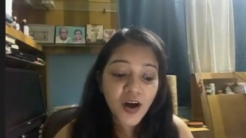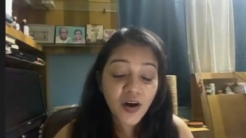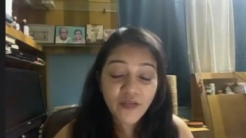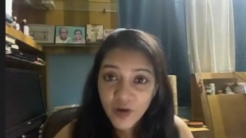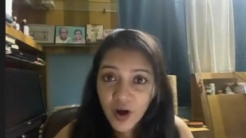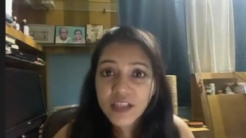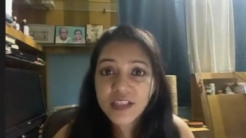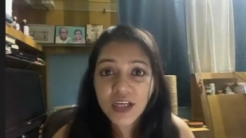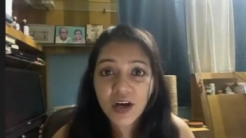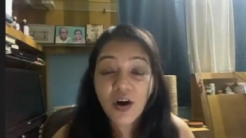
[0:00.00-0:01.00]
of
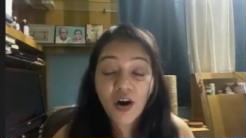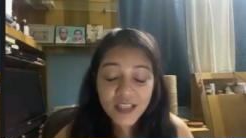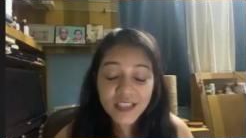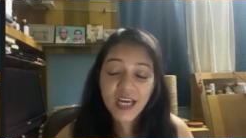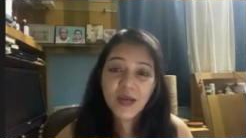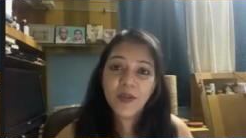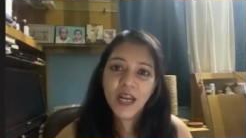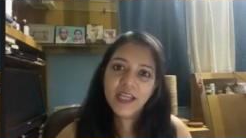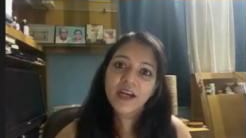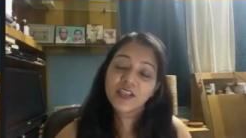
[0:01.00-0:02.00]
course uh, all the time
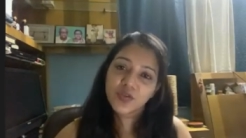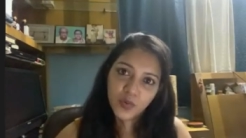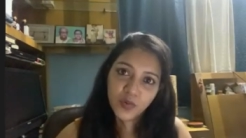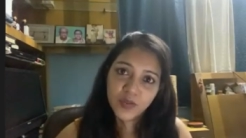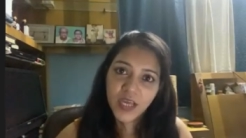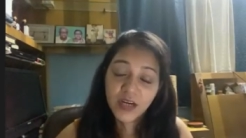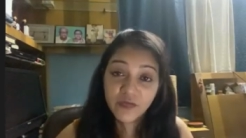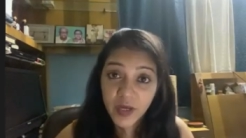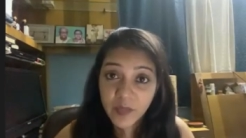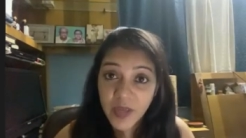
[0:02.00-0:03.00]
letting us know that
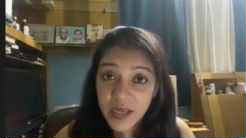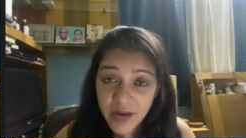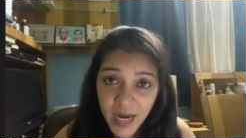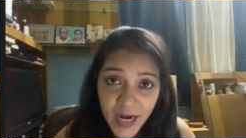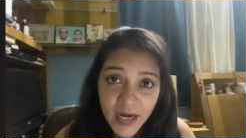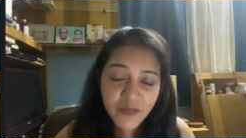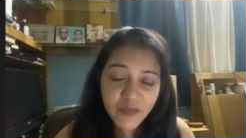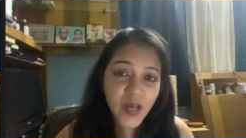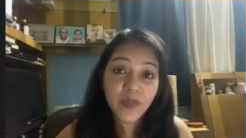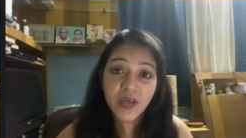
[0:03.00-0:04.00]
we are being read
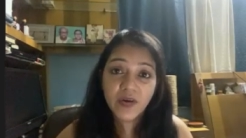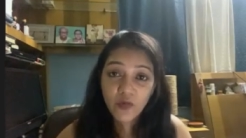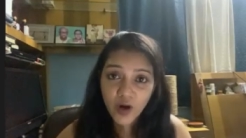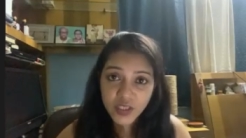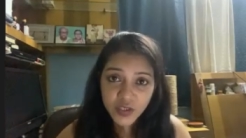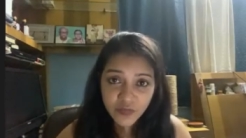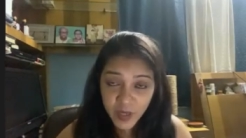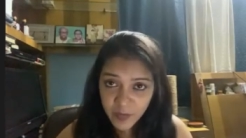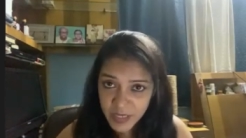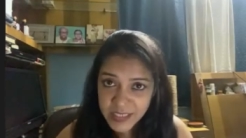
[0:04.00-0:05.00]
we are being watched
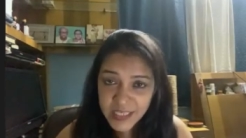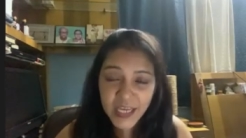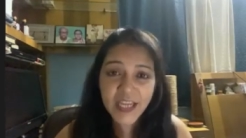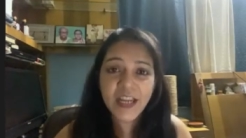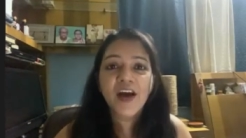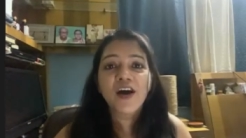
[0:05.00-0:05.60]
we are being seen